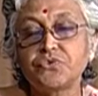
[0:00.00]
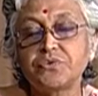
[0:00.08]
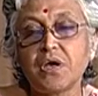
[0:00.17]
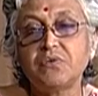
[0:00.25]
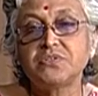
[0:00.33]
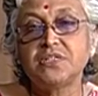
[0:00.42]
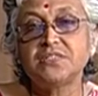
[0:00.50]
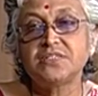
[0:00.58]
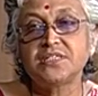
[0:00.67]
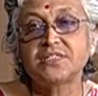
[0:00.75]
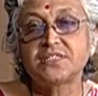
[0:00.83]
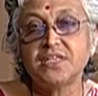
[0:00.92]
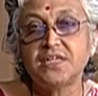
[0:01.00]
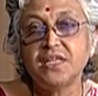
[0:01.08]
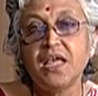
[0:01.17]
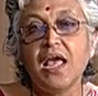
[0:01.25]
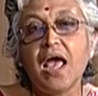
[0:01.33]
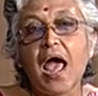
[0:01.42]
2016
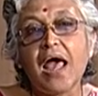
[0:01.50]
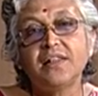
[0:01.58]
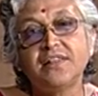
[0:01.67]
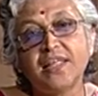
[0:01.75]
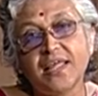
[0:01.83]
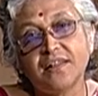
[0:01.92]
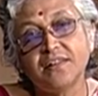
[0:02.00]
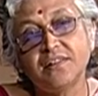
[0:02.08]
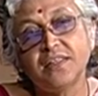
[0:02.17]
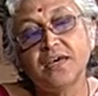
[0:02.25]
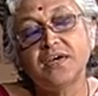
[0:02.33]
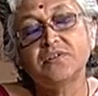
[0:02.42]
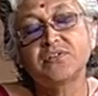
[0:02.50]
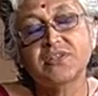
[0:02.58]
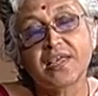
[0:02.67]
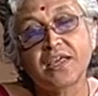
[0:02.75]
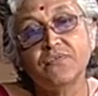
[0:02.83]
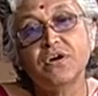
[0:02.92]
and then the
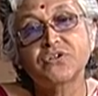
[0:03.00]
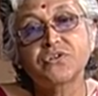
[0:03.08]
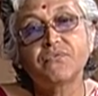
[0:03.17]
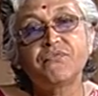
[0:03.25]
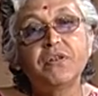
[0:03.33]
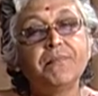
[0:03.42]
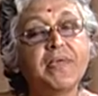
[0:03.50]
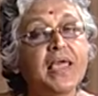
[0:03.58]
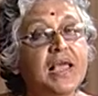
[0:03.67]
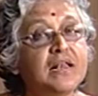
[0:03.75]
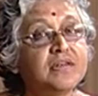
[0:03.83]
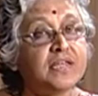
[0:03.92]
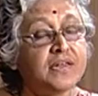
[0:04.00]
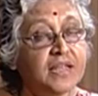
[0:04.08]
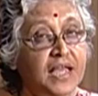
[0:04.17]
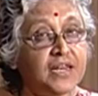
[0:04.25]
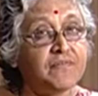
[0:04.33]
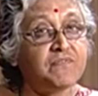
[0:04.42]
second workshop will be held in
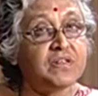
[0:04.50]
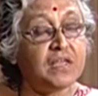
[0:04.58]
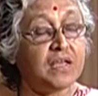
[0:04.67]
nfd